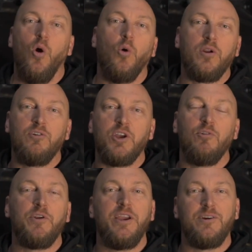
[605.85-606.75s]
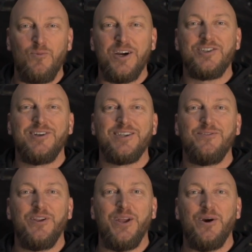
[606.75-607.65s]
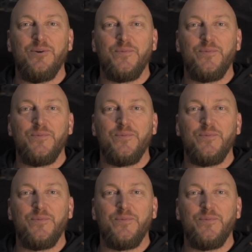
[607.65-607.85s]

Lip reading: or click over here and watch our next video.